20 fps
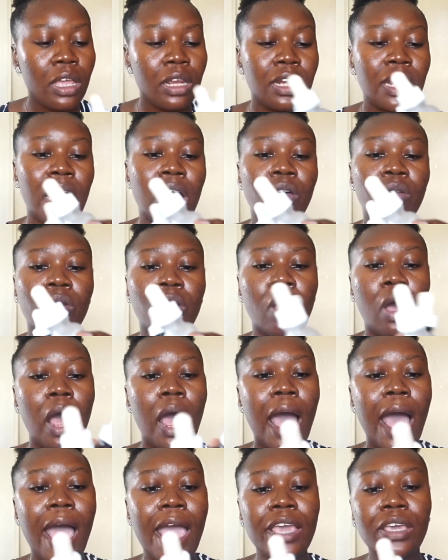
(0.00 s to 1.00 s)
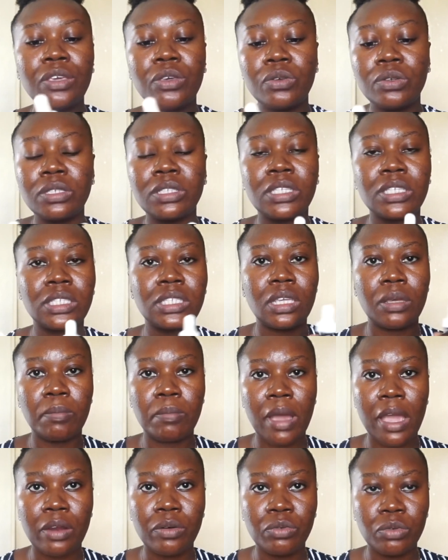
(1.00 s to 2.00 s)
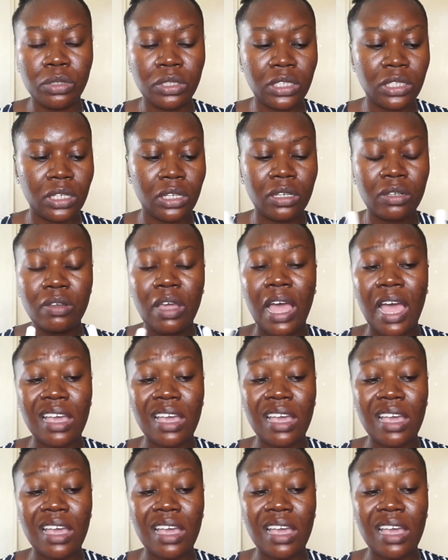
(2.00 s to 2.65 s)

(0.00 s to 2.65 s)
Now, I use this in my routine.